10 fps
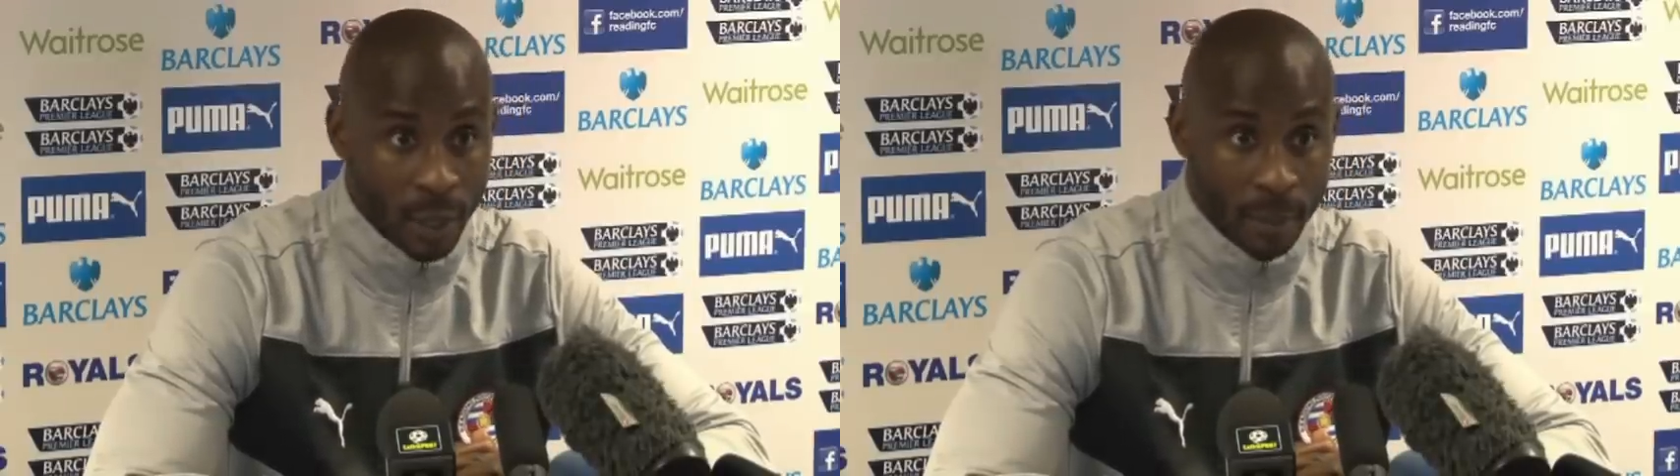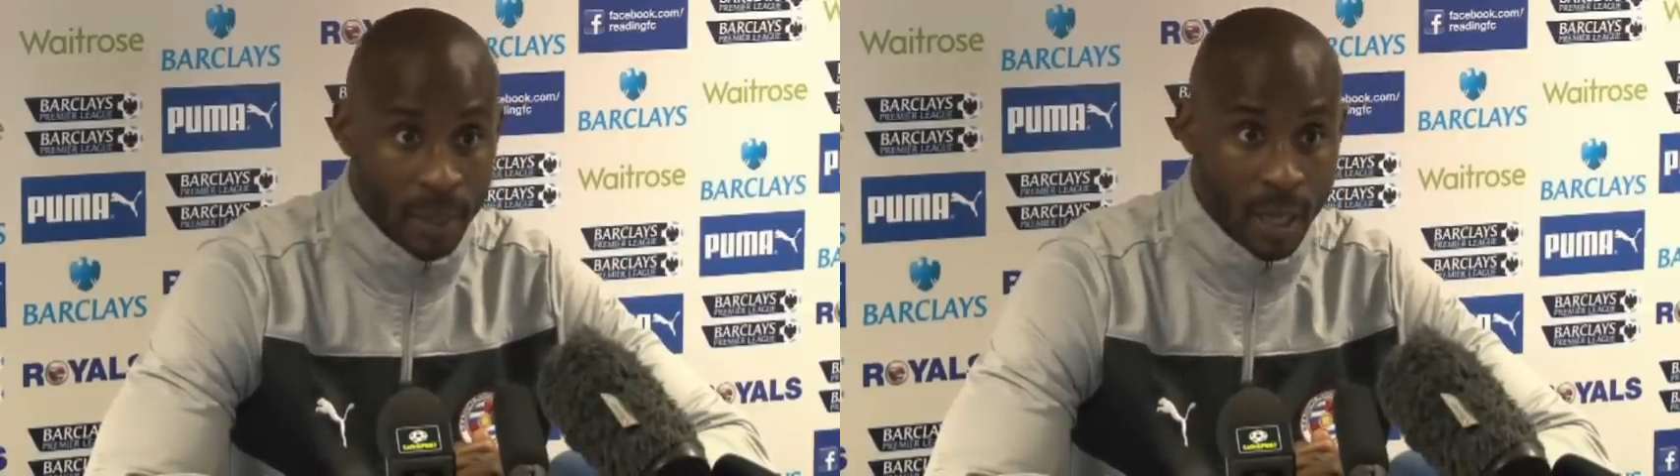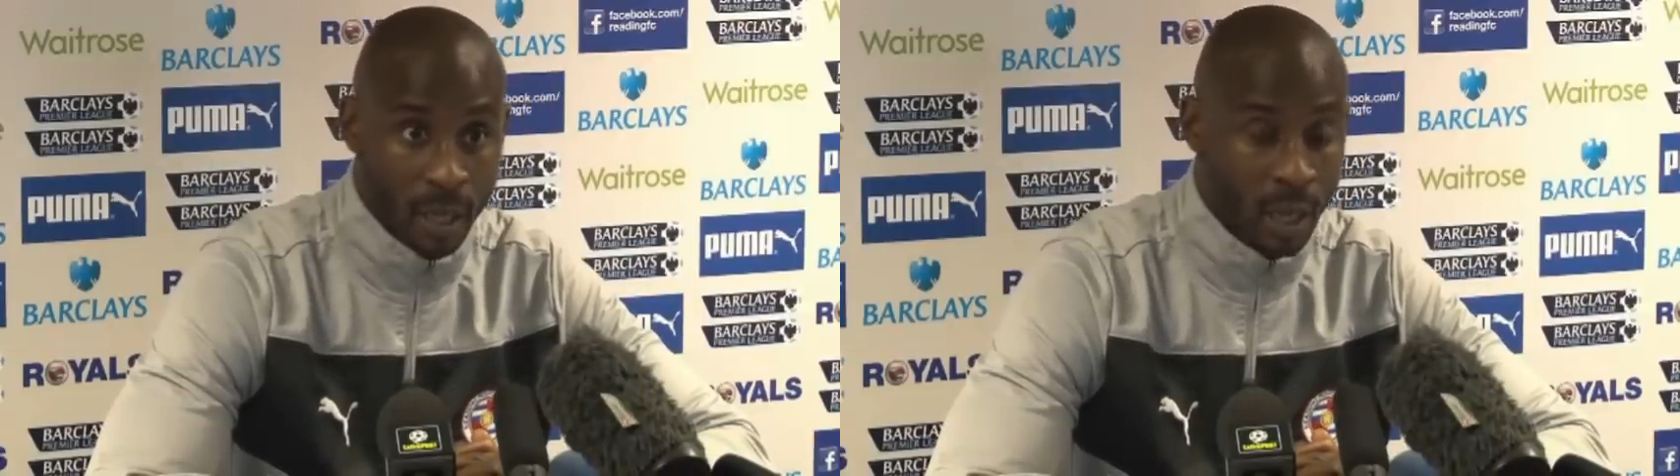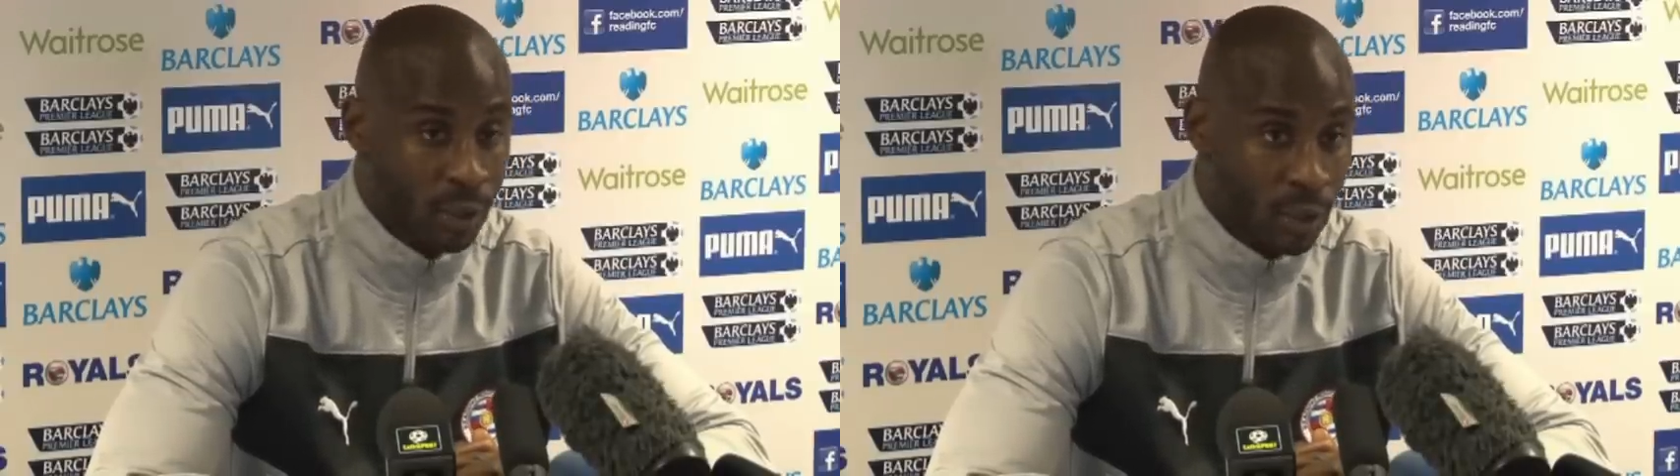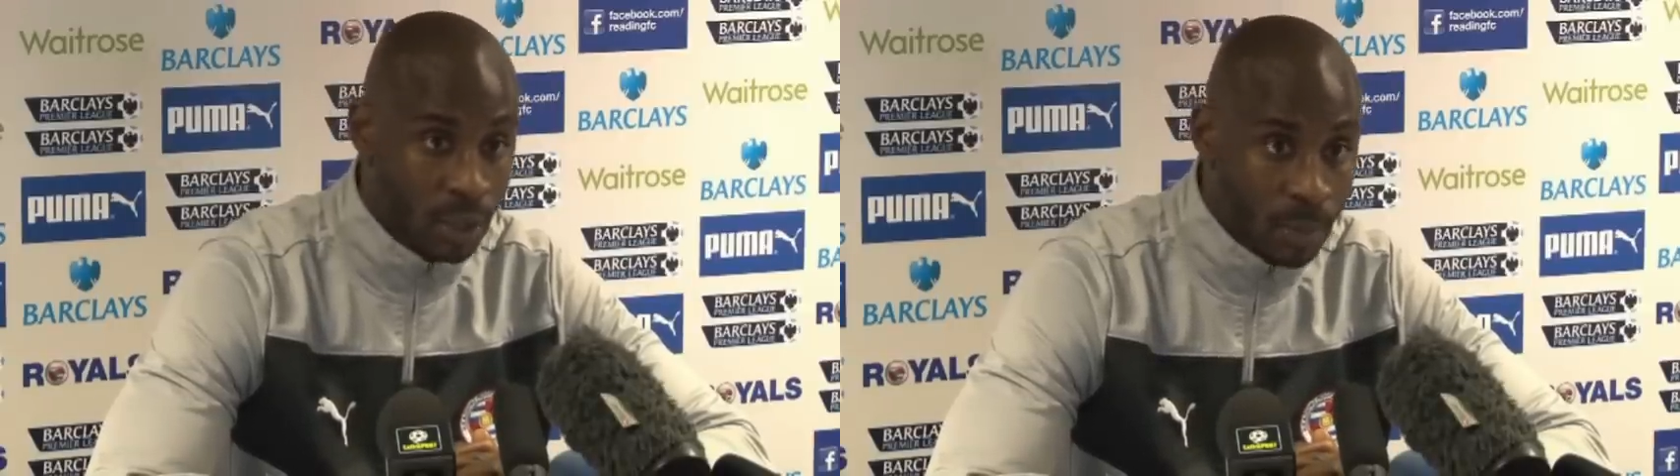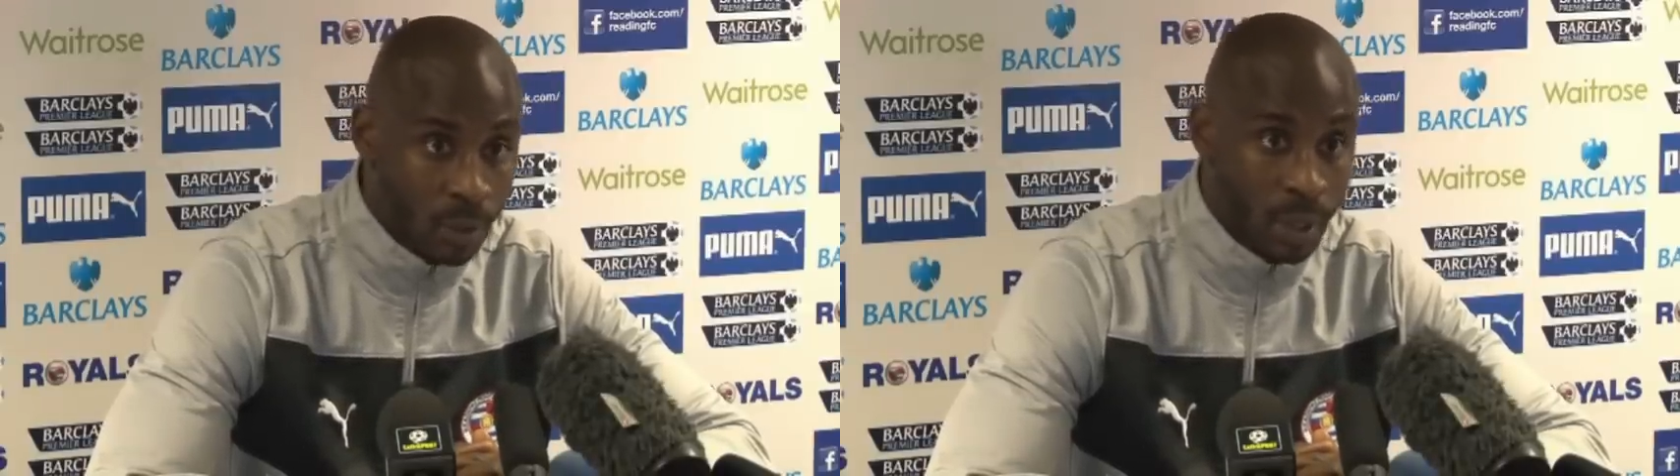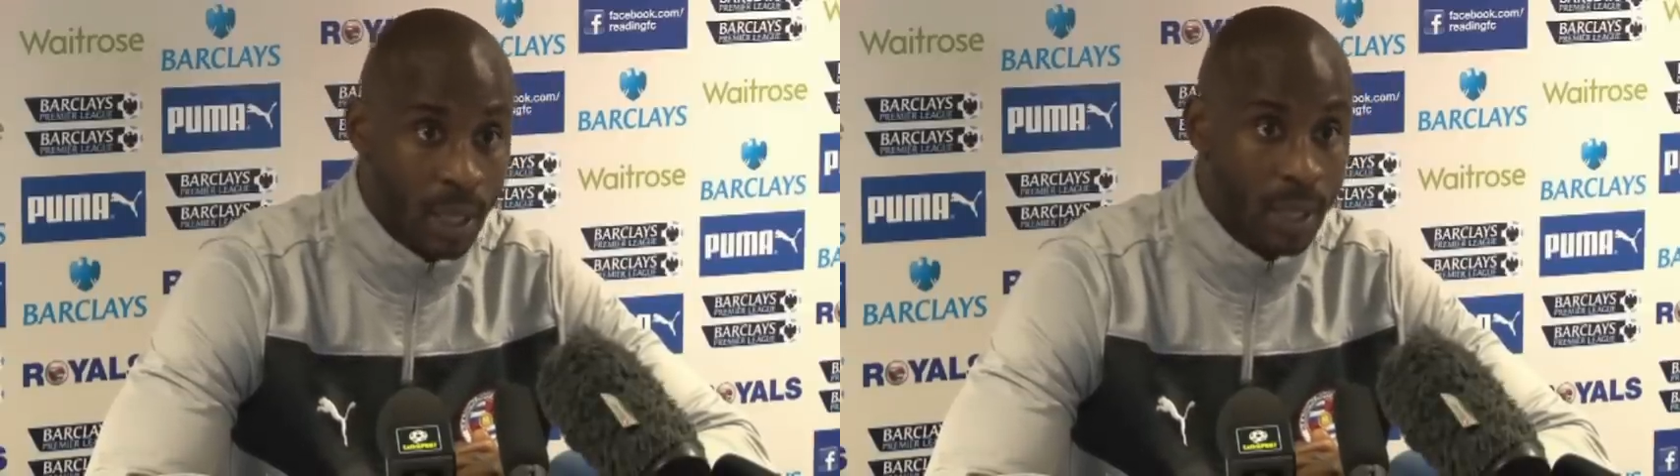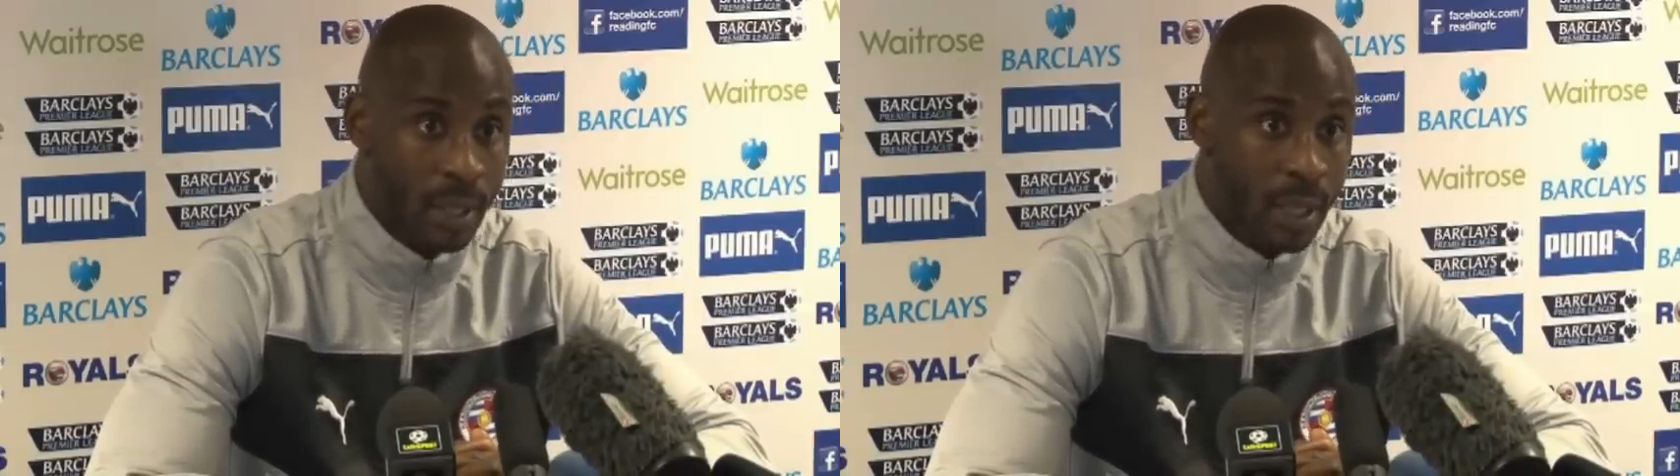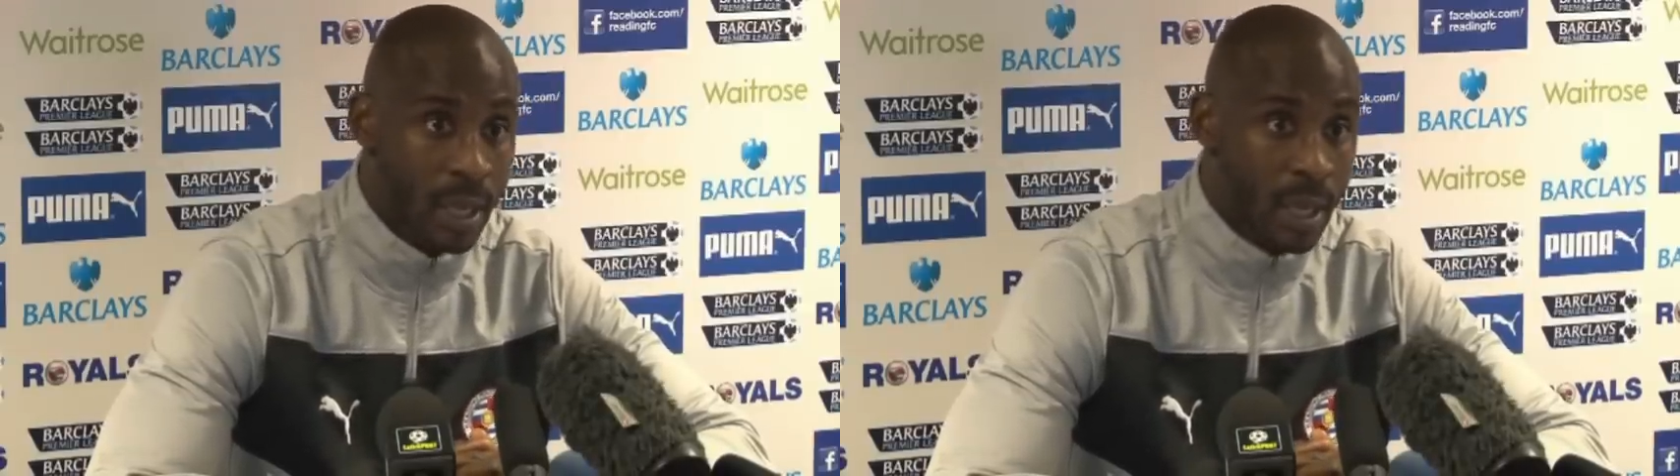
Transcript: up and down the country and spoke to kids.